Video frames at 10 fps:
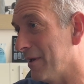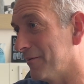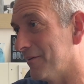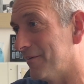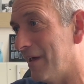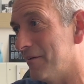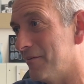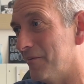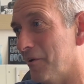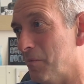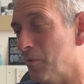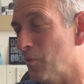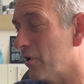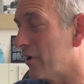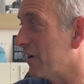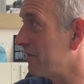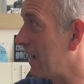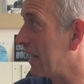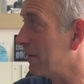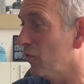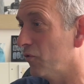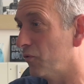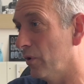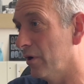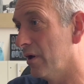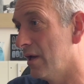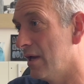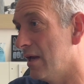be able to determine what kind of animals were